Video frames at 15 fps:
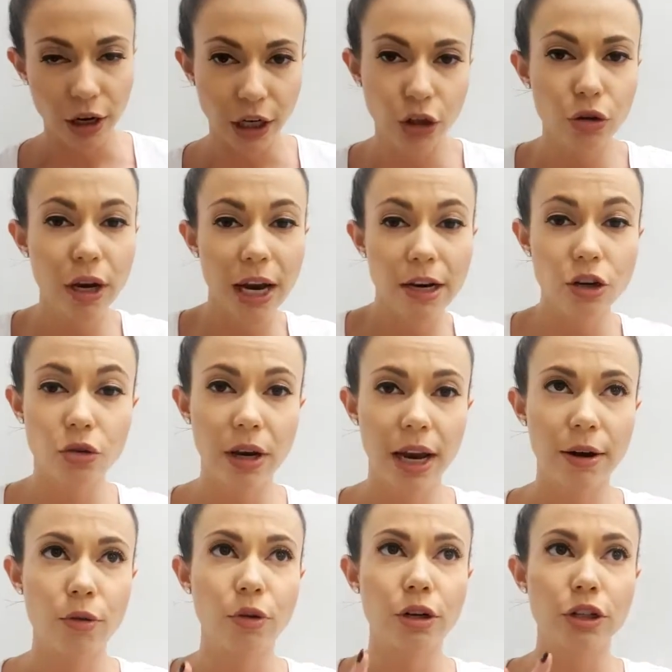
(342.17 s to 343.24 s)
Like you can you
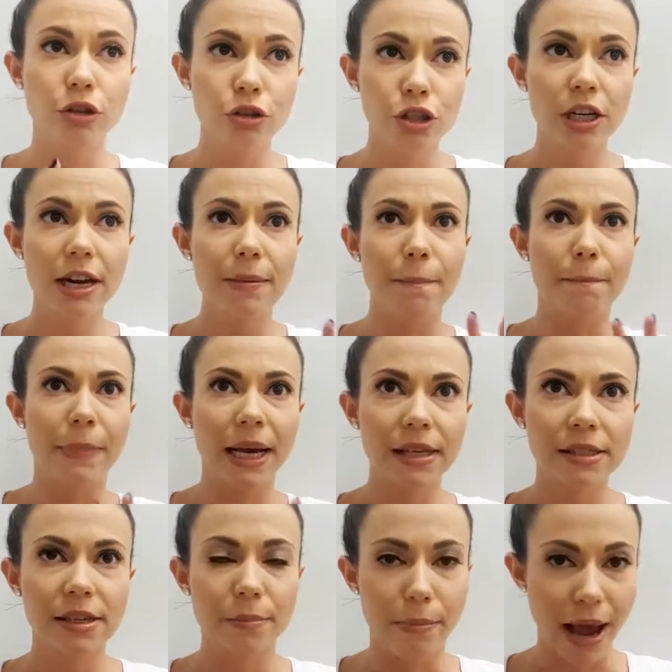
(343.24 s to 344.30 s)
can usually
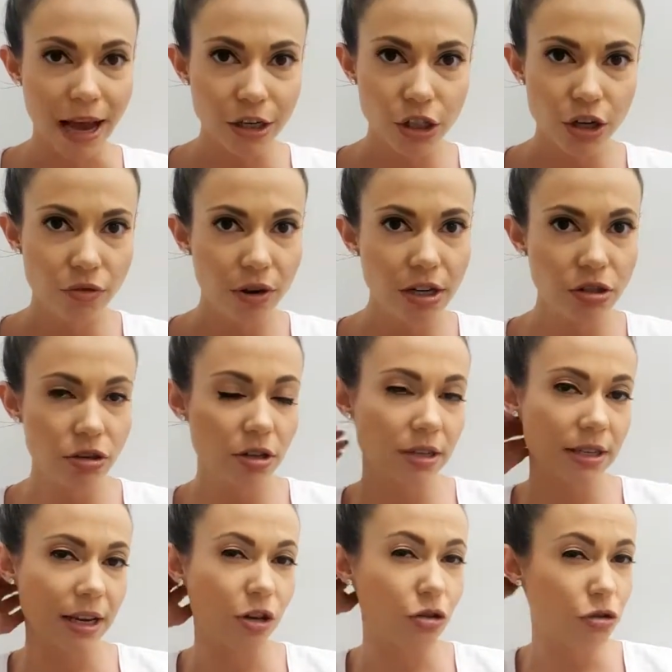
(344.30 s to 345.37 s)
mix and match at
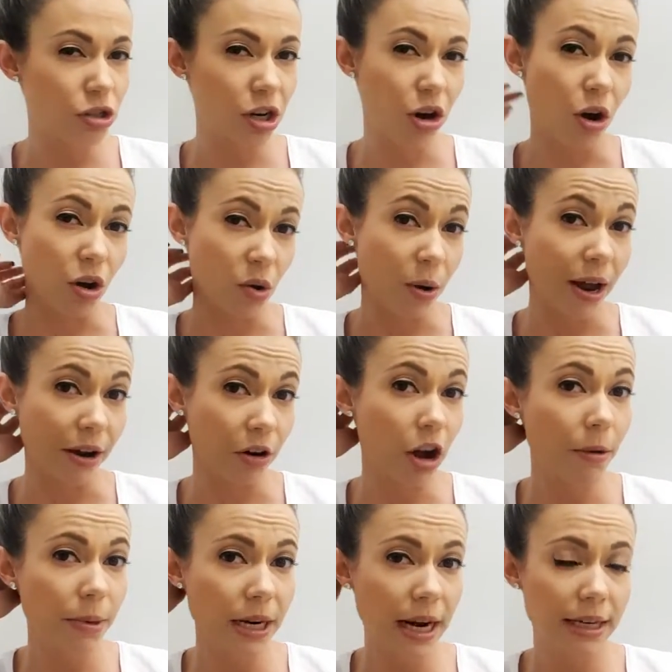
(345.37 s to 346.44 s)
restaurants. They usually are quite
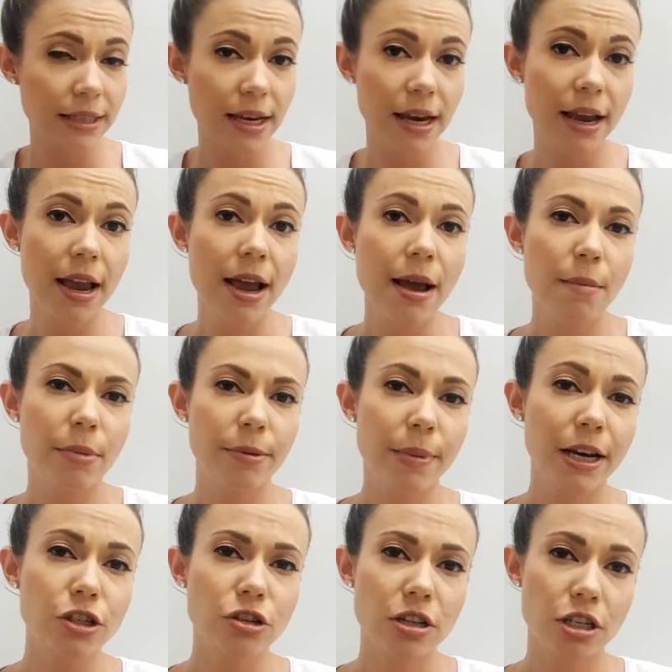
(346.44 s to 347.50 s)
accommodating, but
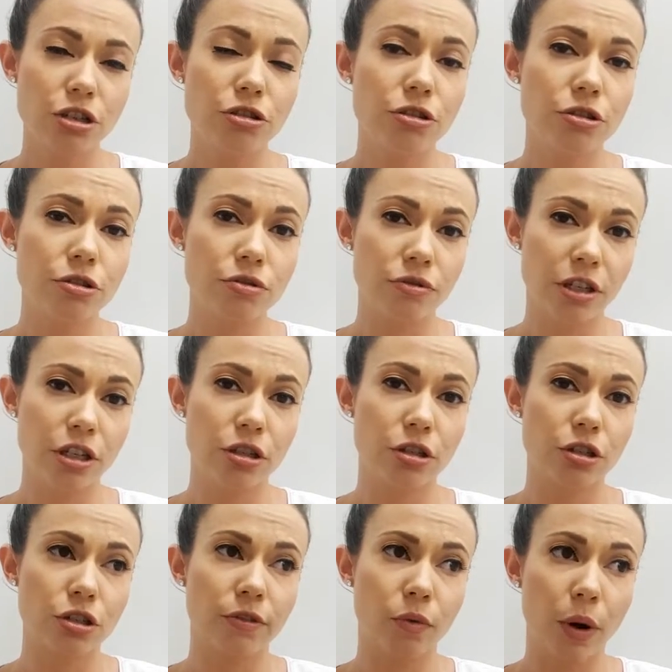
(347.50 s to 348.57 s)
make sure that you do your
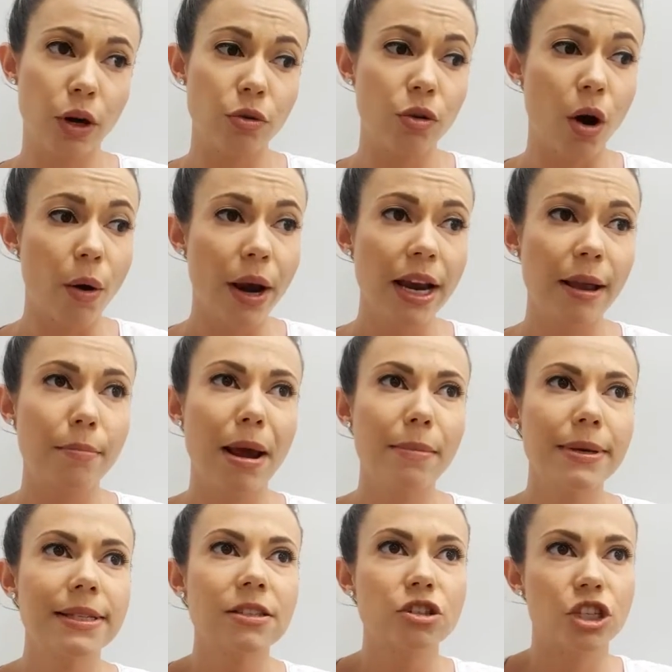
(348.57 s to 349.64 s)
research of where you're going and
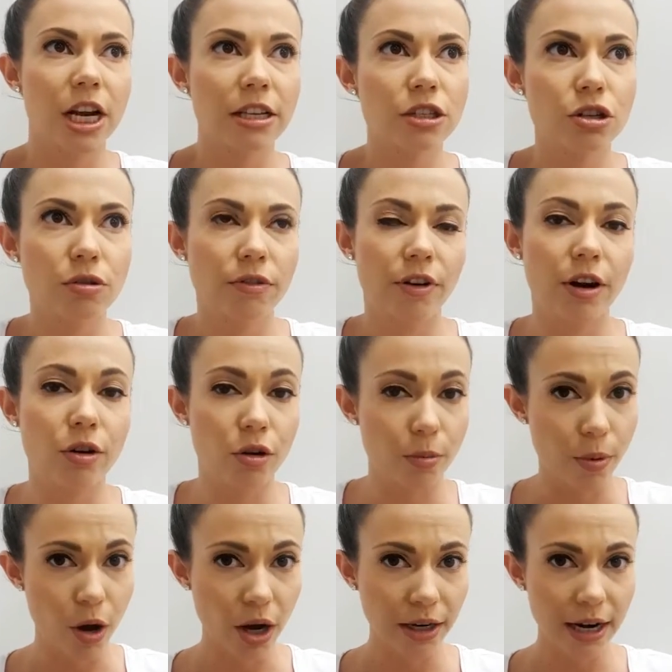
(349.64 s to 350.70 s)
maybe suggest to your friend or your
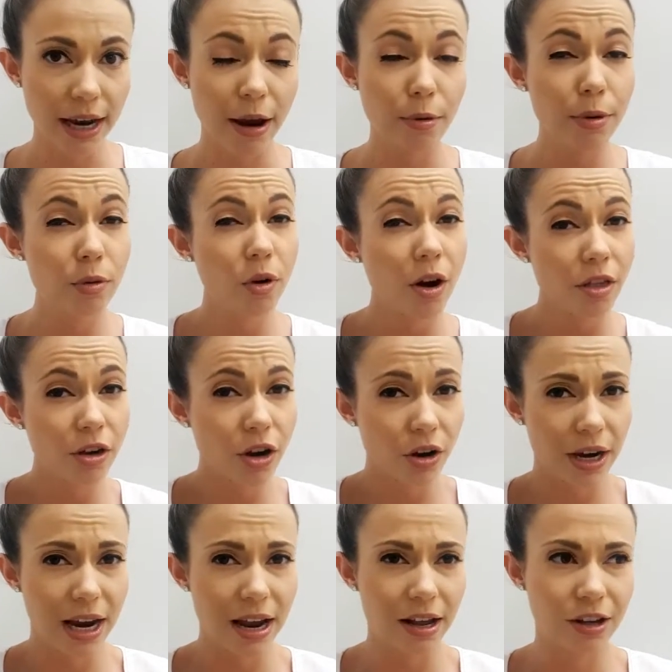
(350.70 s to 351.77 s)
partner, can we rather
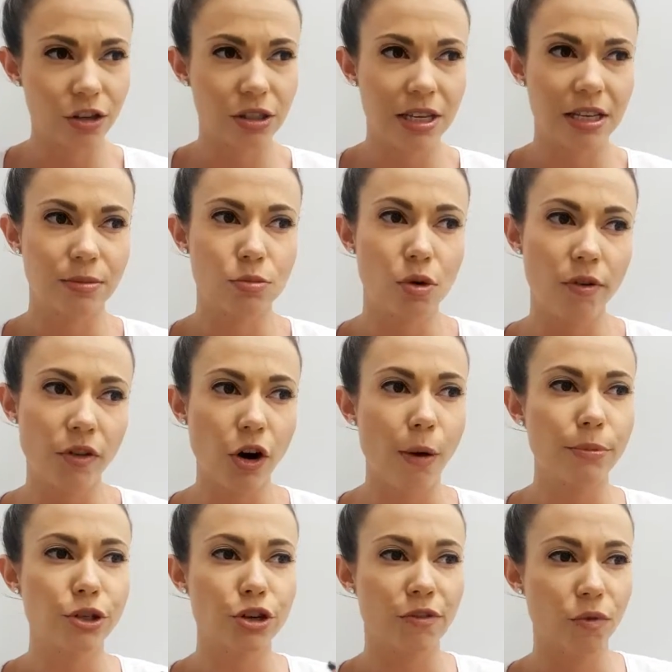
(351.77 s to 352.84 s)
go here because there's more of an
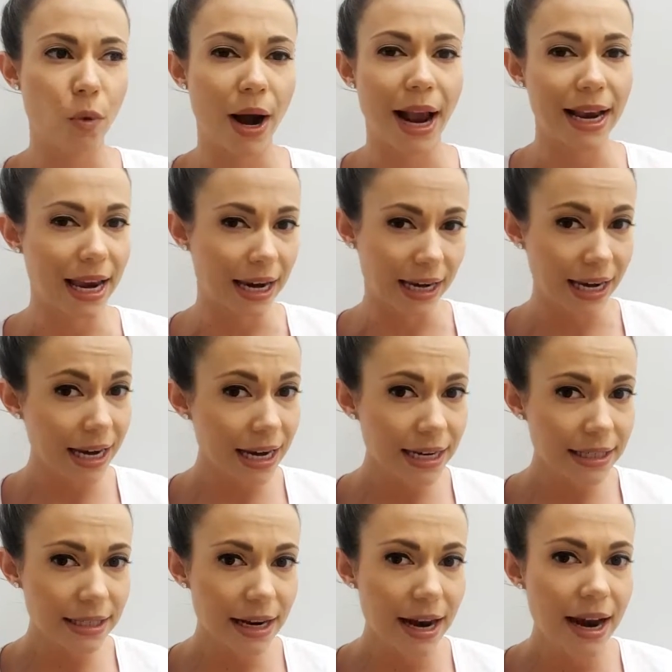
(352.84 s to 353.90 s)
option of what I can
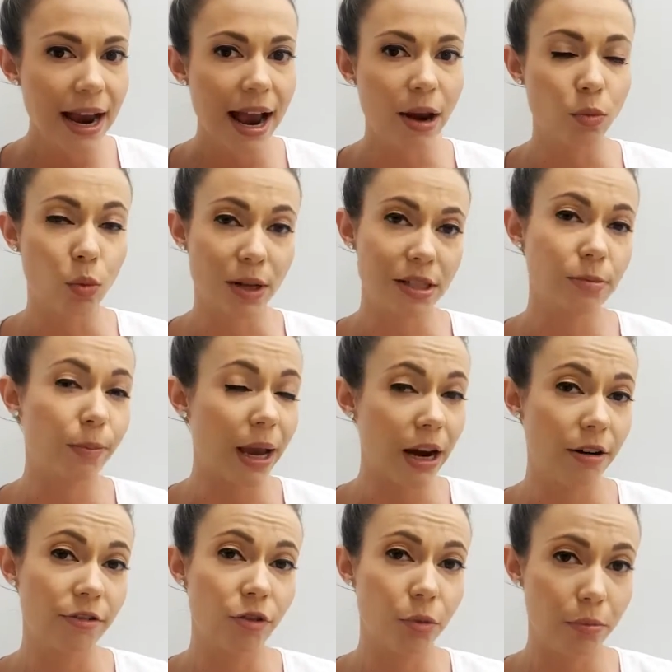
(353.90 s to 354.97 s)
eat and what's
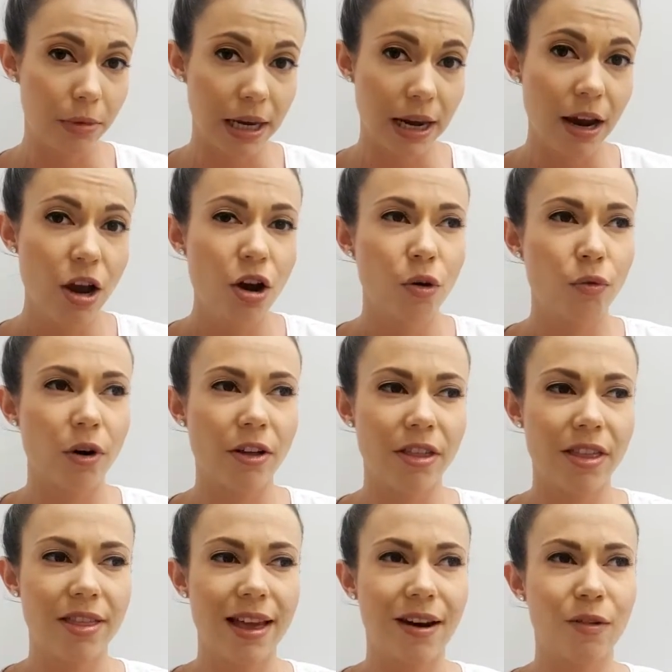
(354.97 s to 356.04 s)
better for me
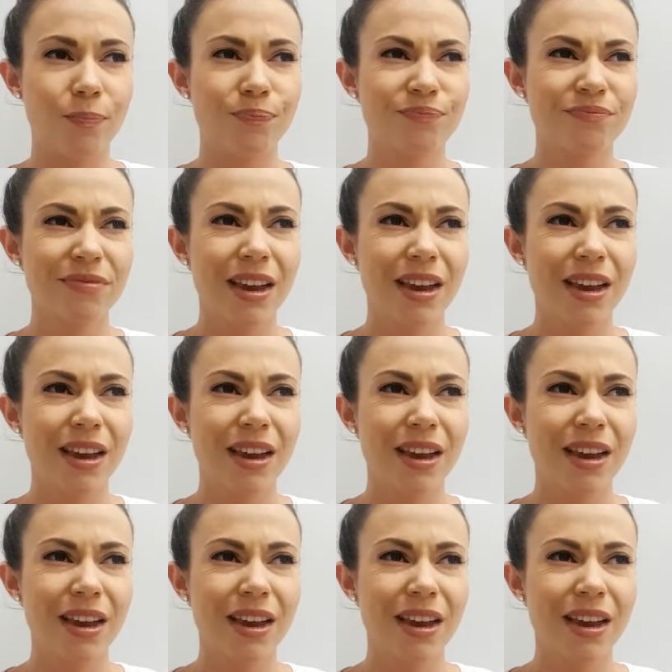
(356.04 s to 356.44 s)
rather than